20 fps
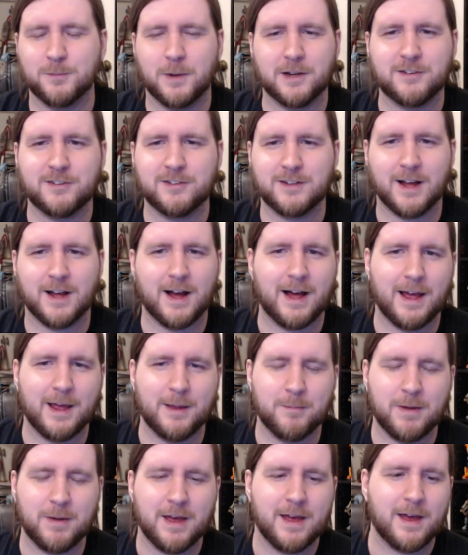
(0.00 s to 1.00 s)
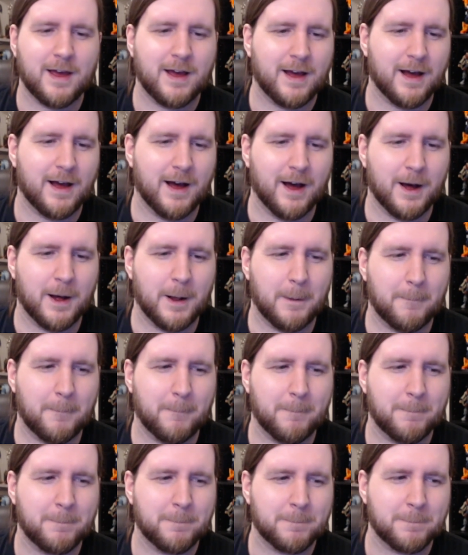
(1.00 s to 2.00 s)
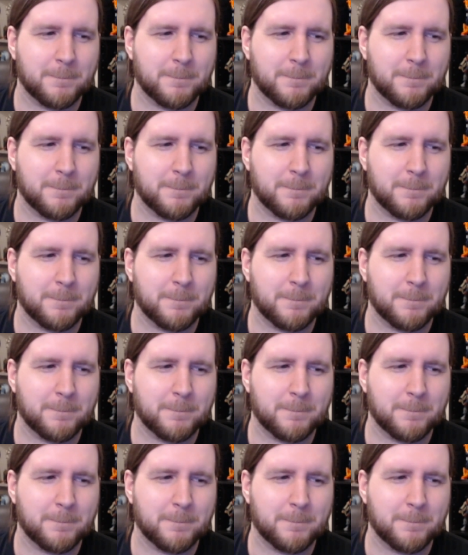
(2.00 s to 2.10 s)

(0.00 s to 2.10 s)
much time. Um,